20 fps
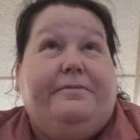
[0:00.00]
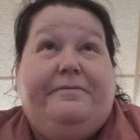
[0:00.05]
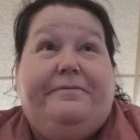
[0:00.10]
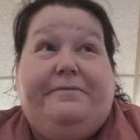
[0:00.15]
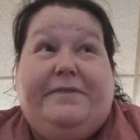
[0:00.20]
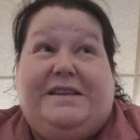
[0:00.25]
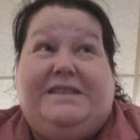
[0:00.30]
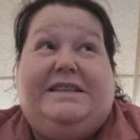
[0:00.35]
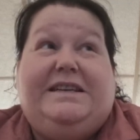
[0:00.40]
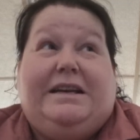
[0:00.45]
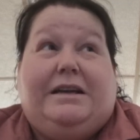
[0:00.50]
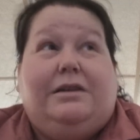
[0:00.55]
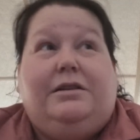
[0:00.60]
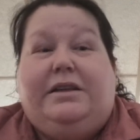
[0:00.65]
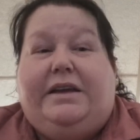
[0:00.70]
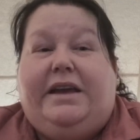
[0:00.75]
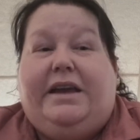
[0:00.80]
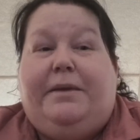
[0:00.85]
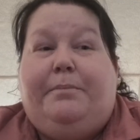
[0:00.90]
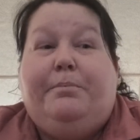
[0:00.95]

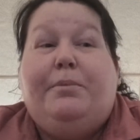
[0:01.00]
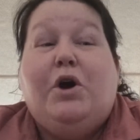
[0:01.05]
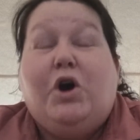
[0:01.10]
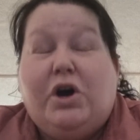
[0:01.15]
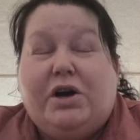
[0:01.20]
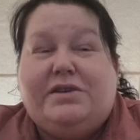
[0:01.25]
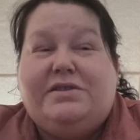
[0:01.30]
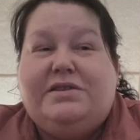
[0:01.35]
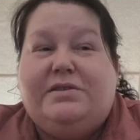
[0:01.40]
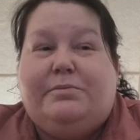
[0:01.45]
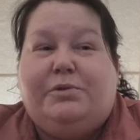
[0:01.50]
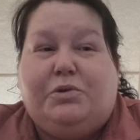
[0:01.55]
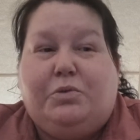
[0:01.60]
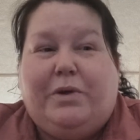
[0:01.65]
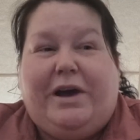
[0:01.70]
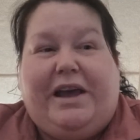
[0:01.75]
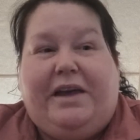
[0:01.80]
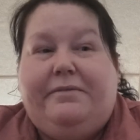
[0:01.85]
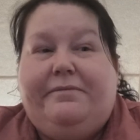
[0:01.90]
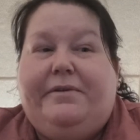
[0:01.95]
physically possible
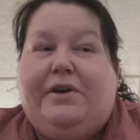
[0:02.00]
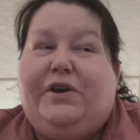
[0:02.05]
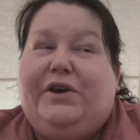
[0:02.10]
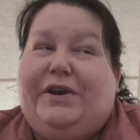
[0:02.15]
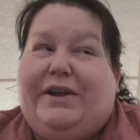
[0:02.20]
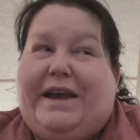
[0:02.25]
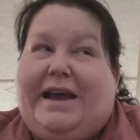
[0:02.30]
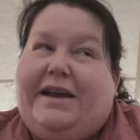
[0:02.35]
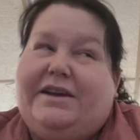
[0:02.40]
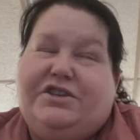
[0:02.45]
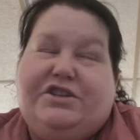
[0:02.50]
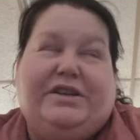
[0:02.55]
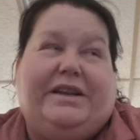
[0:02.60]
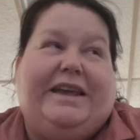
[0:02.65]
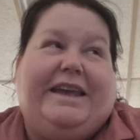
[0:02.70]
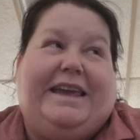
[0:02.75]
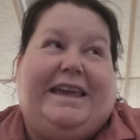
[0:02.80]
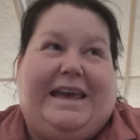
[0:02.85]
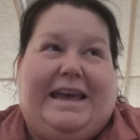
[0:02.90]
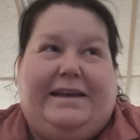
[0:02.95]
way for her to actually
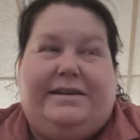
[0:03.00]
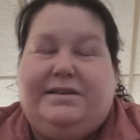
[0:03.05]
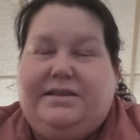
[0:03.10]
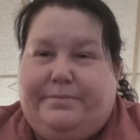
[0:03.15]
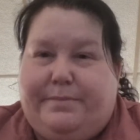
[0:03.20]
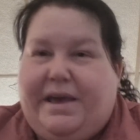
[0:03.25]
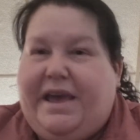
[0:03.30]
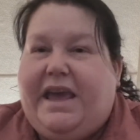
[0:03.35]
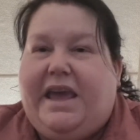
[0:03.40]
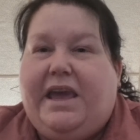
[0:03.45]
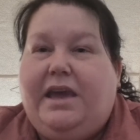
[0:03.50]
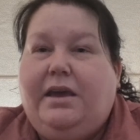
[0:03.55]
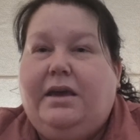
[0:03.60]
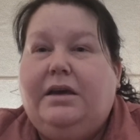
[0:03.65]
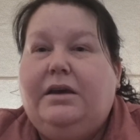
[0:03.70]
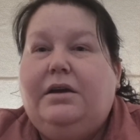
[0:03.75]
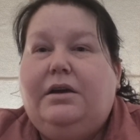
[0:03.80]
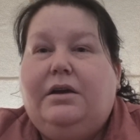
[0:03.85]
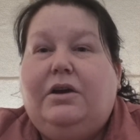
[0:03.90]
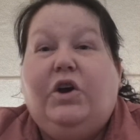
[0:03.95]
get to me
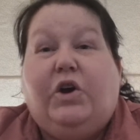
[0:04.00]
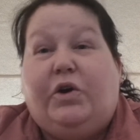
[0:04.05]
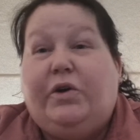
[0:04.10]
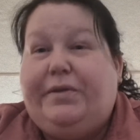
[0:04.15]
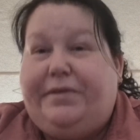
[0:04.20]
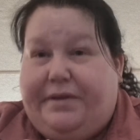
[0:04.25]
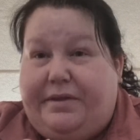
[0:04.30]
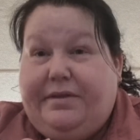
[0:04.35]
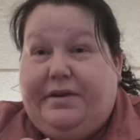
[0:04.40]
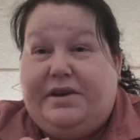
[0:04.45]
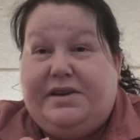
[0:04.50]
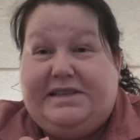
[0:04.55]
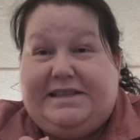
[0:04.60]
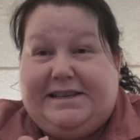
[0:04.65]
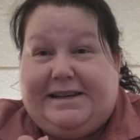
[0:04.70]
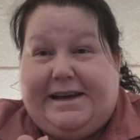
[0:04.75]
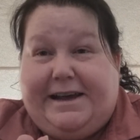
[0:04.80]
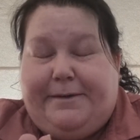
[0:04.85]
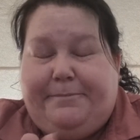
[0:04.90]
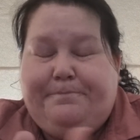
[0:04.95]
on the
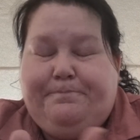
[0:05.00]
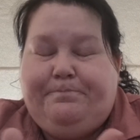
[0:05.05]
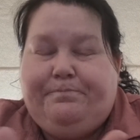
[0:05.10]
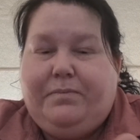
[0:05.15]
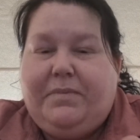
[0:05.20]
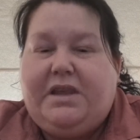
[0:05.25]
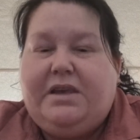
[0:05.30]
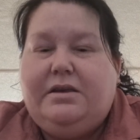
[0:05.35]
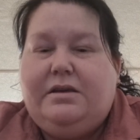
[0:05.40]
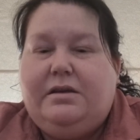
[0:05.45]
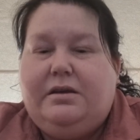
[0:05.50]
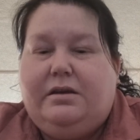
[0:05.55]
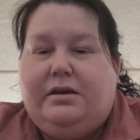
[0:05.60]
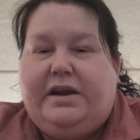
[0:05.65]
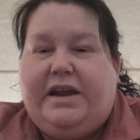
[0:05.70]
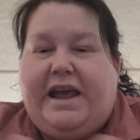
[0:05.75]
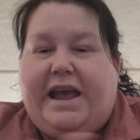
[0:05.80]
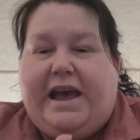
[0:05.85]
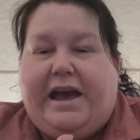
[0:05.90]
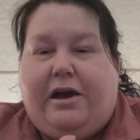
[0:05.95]
Thursday.
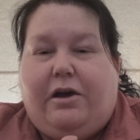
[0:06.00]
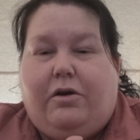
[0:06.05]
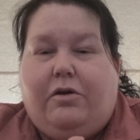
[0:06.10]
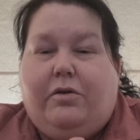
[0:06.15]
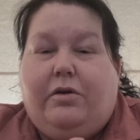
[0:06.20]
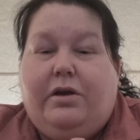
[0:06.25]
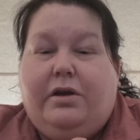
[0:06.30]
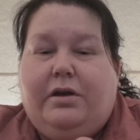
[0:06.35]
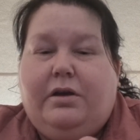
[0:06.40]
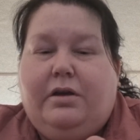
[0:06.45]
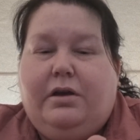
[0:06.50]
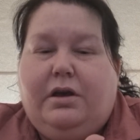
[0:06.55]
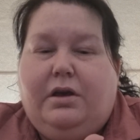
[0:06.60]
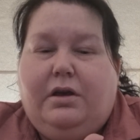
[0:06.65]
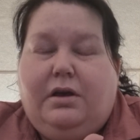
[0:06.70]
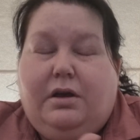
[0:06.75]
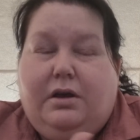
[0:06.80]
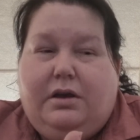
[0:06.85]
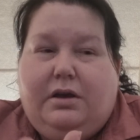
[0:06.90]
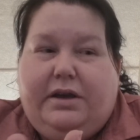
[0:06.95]
Now,
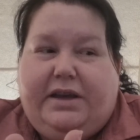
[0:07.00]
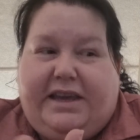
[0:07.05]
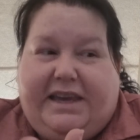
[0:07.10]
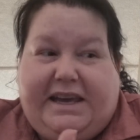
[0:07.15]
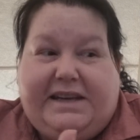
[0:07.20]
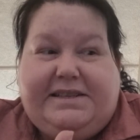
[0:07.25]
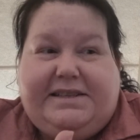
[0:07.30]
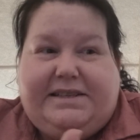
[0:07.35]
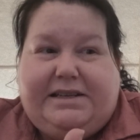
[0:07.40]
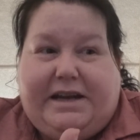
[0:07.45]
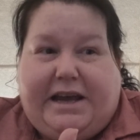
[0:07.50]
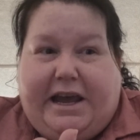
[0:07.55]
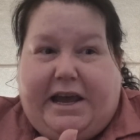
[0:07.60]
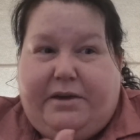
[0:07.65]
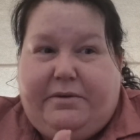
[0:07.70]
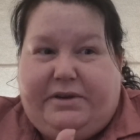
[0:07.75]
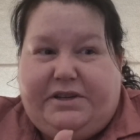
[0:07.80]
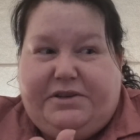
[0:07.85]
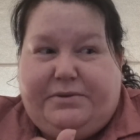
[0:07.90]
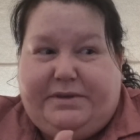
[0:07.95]

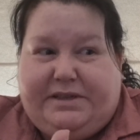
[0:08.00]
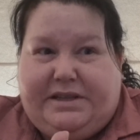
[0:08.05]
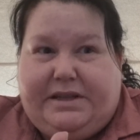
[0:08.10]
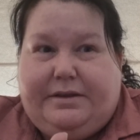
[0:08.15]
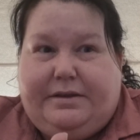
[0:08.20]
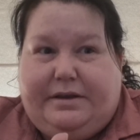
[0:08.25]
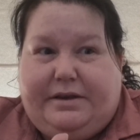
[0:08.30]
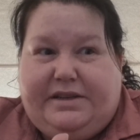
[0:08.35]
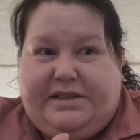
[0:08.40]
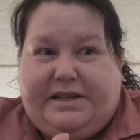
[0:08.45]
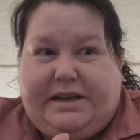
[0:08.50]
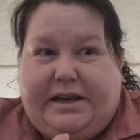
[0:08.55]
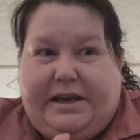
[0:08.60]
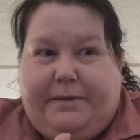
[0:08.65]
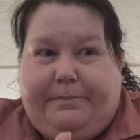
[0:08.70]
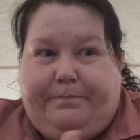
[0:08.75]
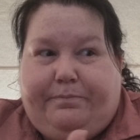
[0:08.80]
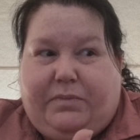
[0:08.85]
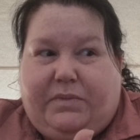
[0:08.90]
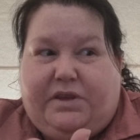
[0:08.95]
yesterday, which was the
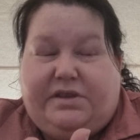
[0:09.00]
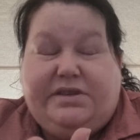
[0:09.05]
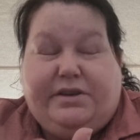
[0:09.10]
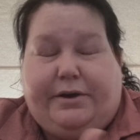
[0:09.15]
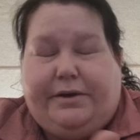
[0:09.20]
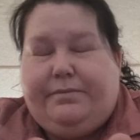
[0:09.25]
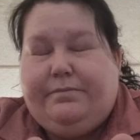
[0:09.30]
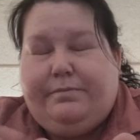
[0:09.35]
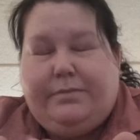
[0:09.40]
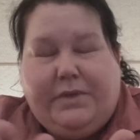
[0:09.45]
Thursday, so